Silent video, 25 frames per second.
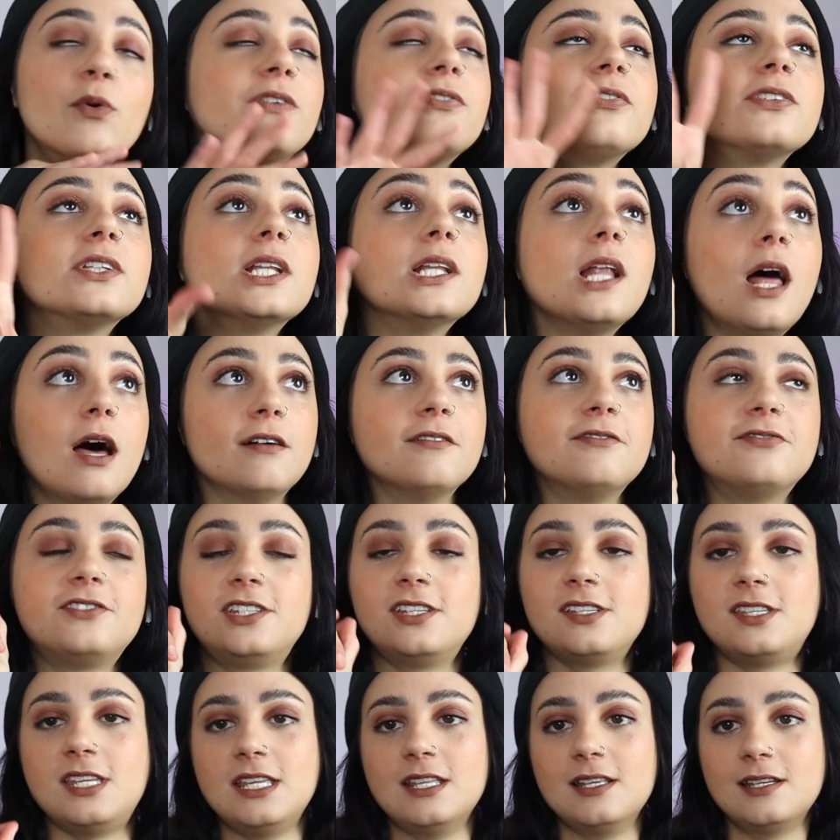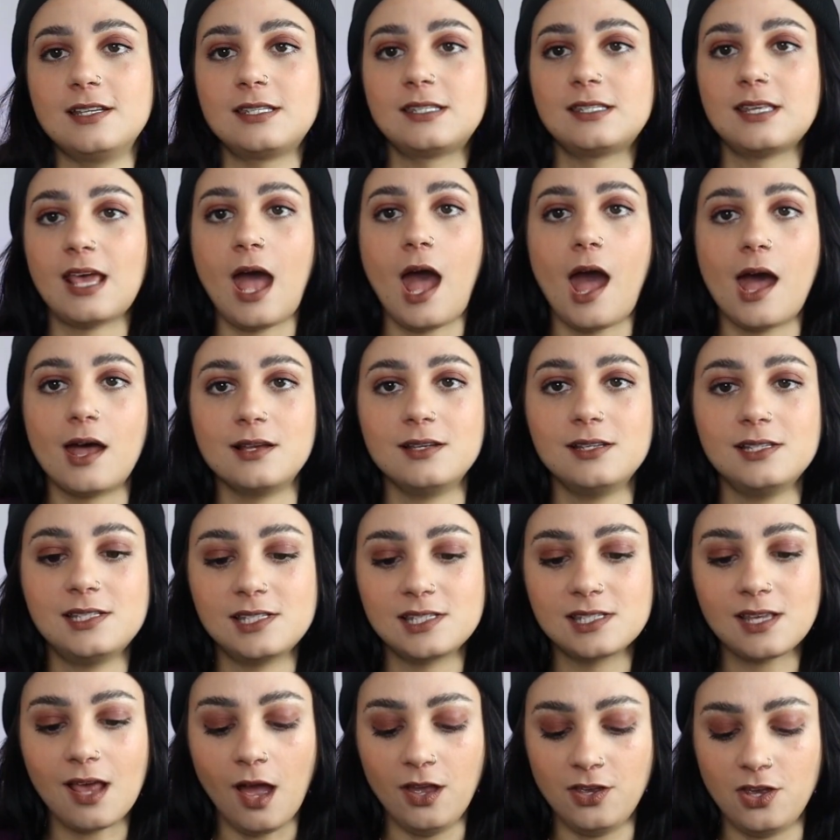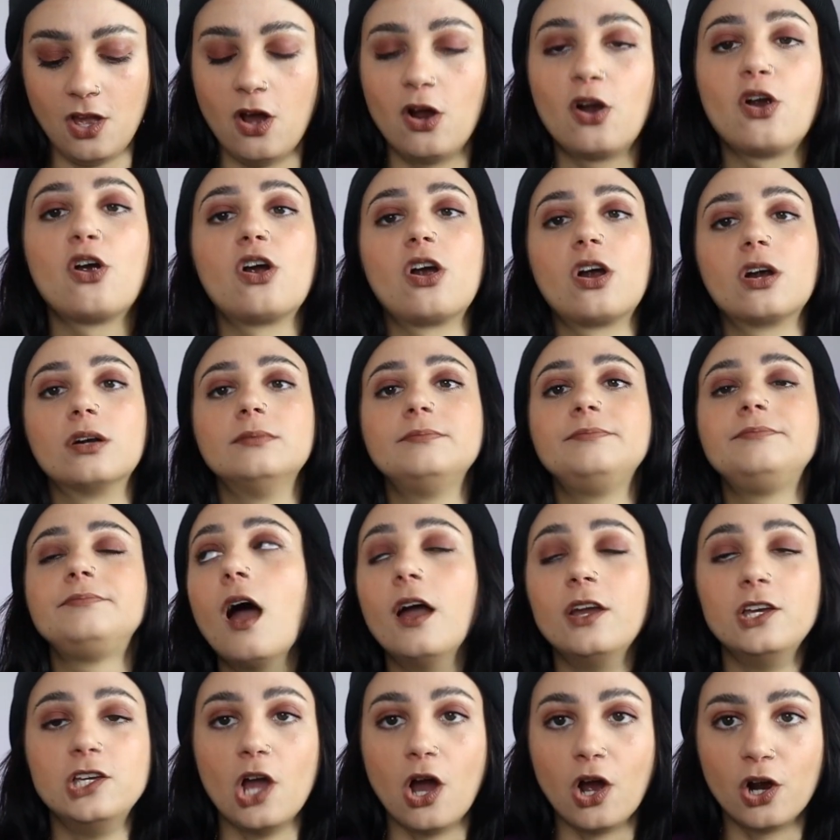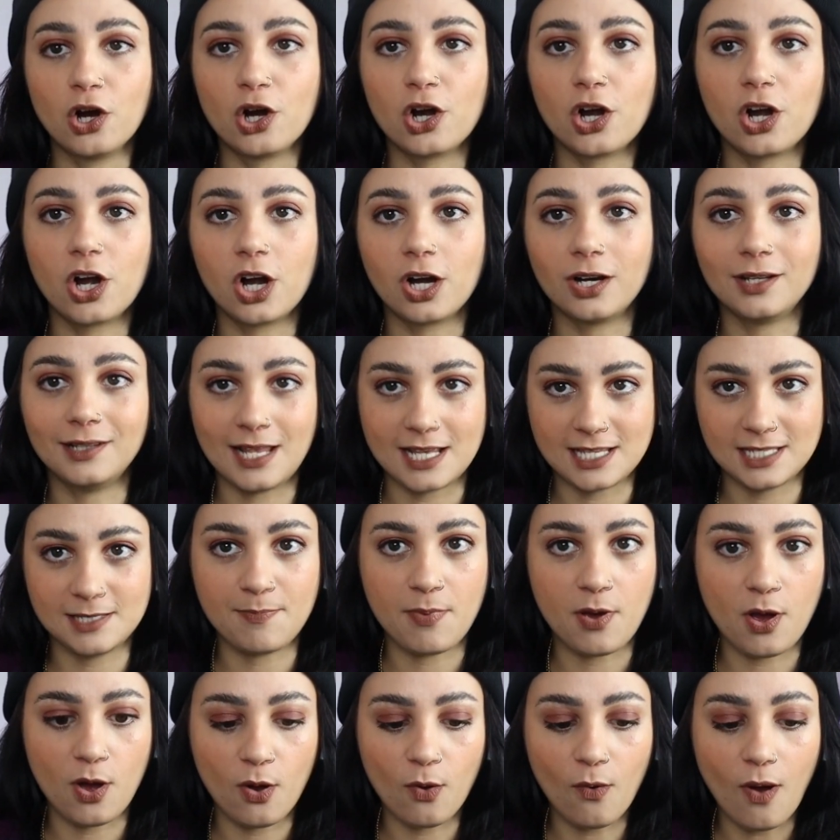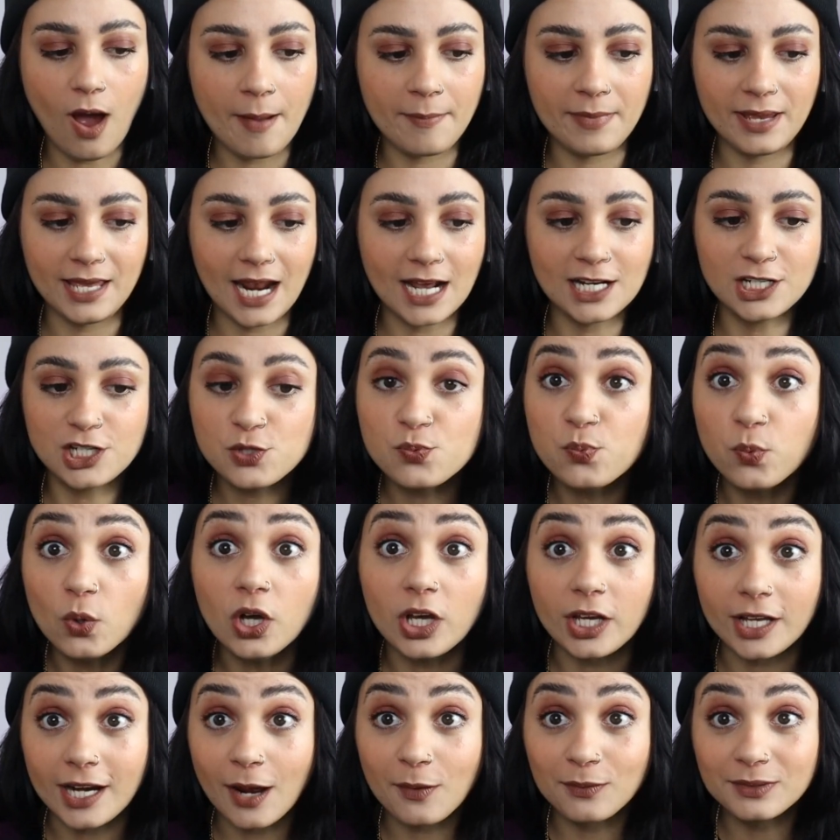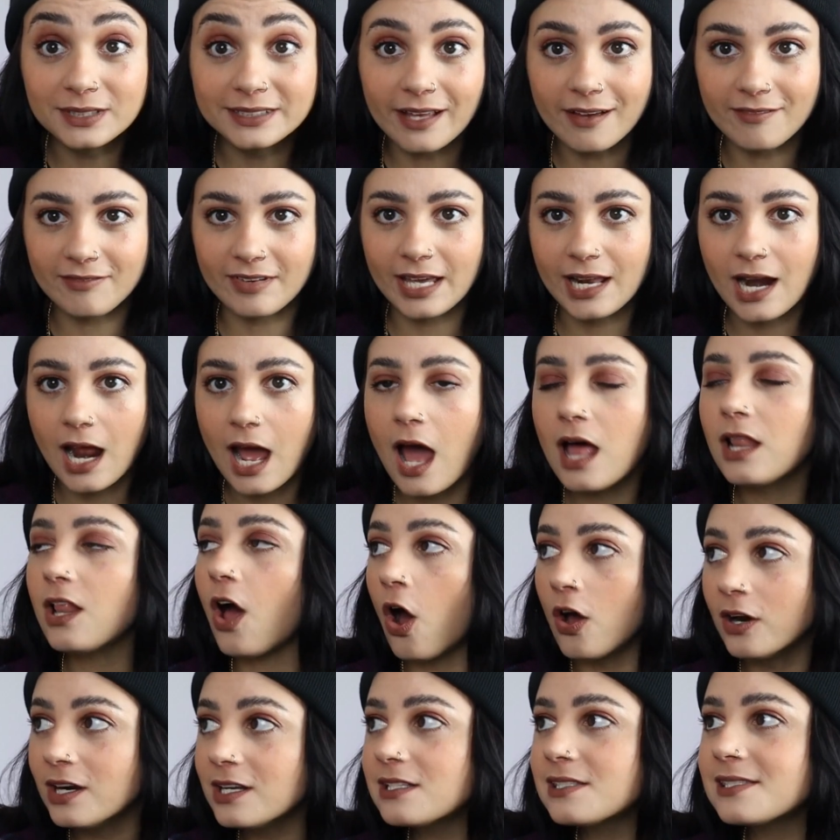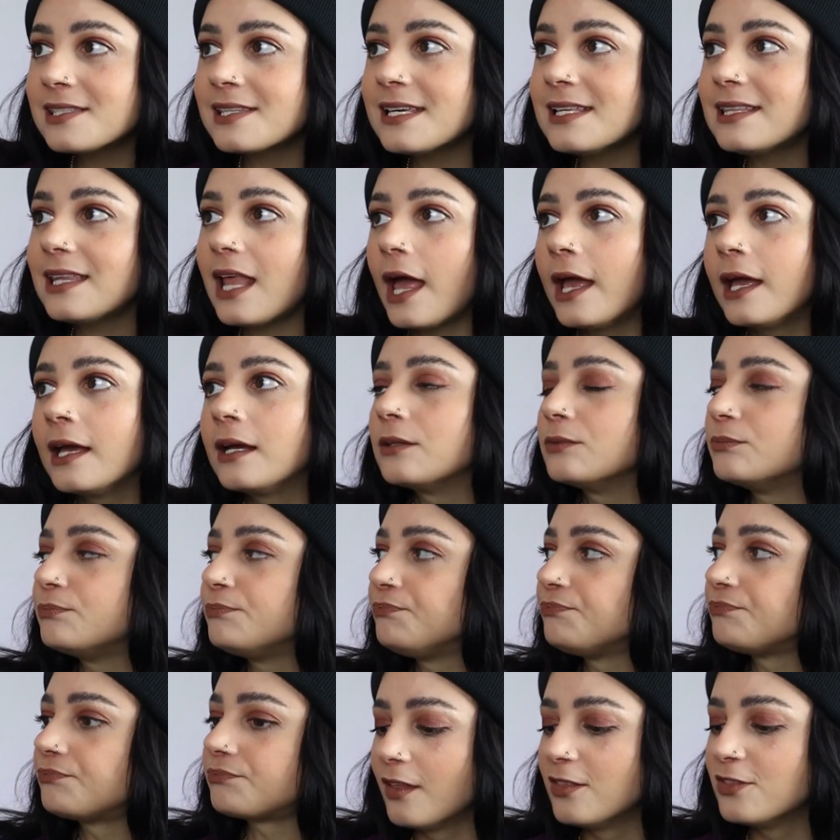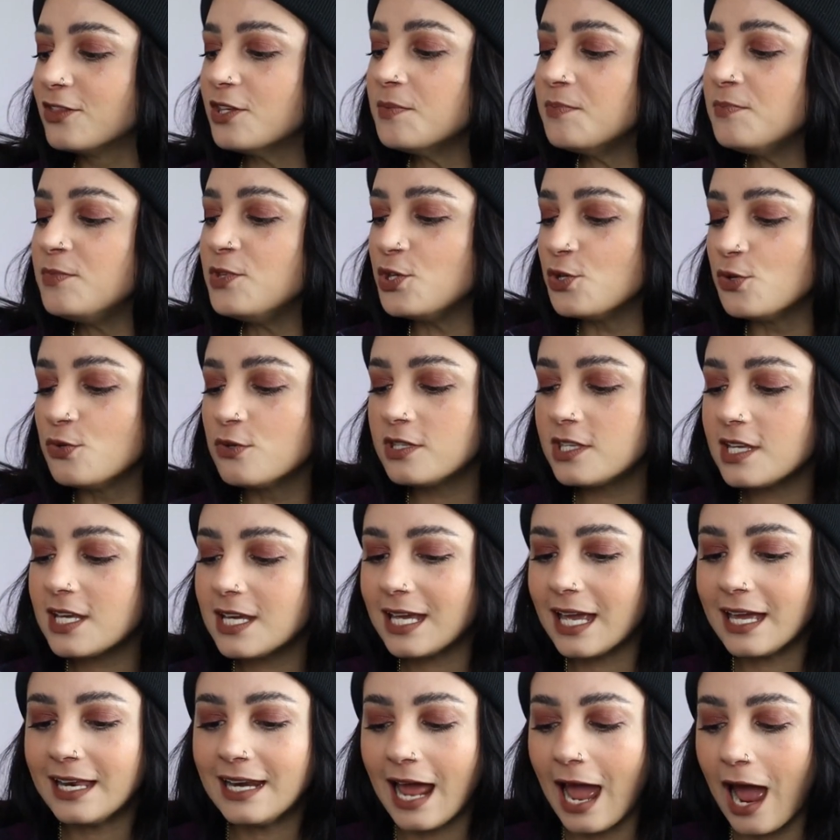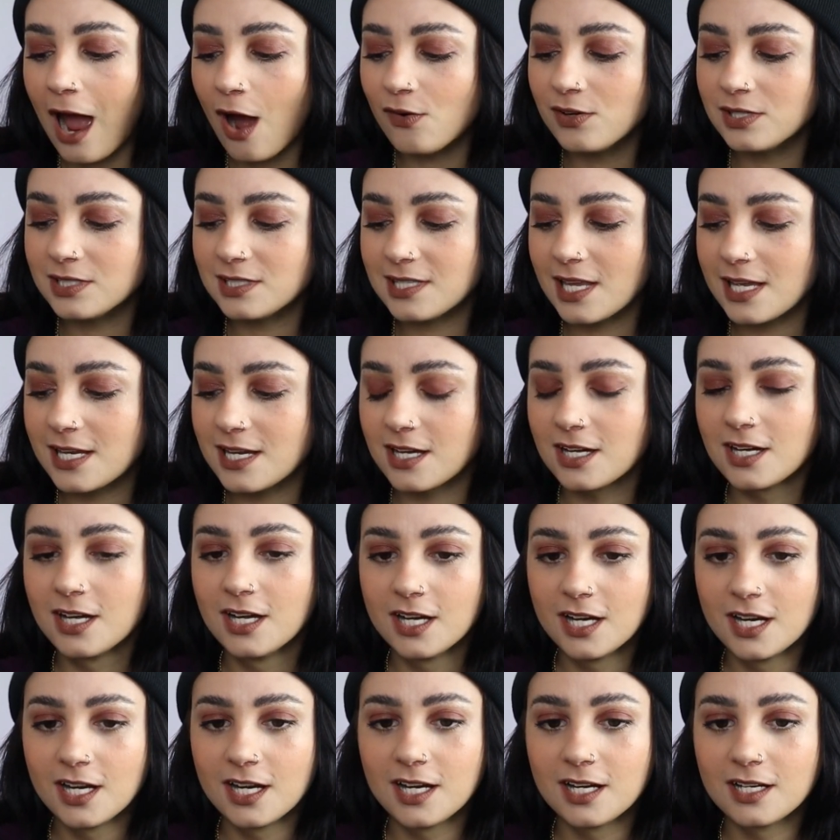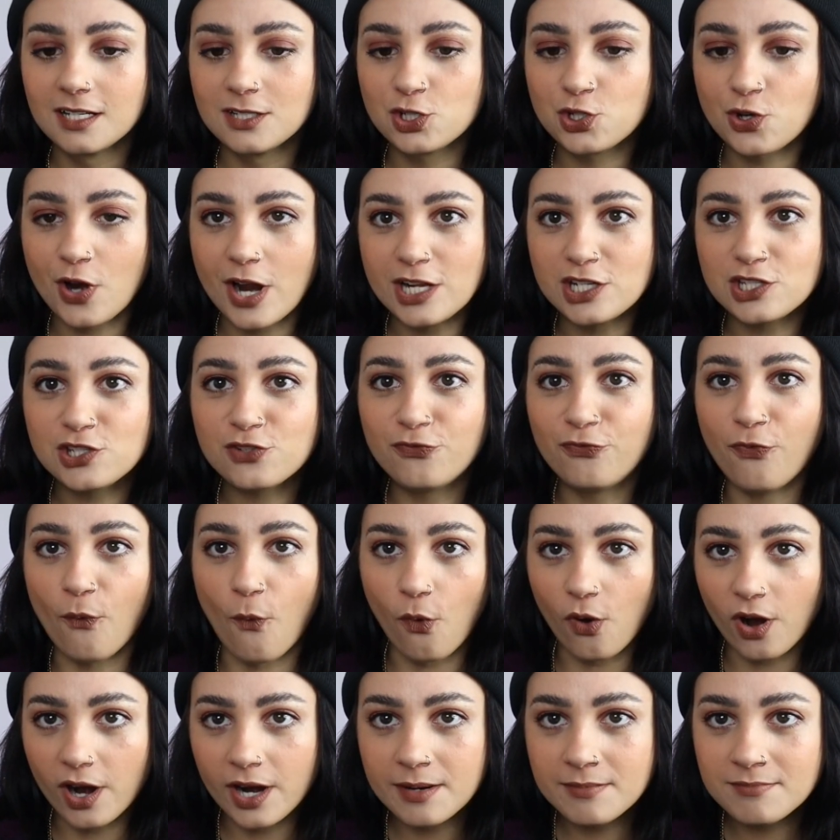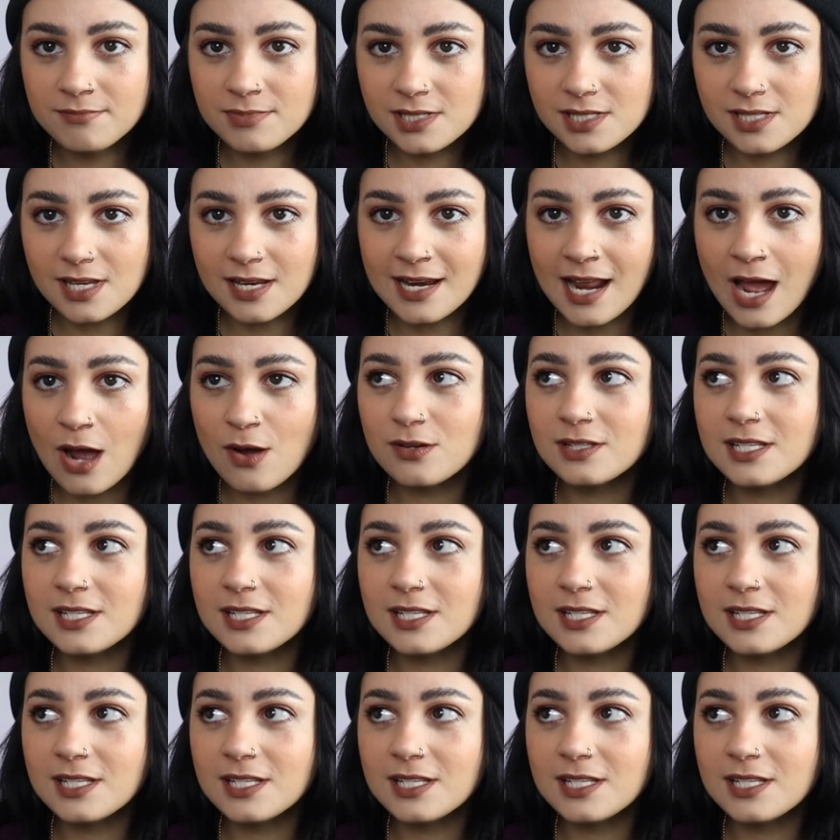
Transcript: I would have loved to see this as a younger lesbo. I mean, I just would. I would love it. Honestly, like the music and how it's like transformed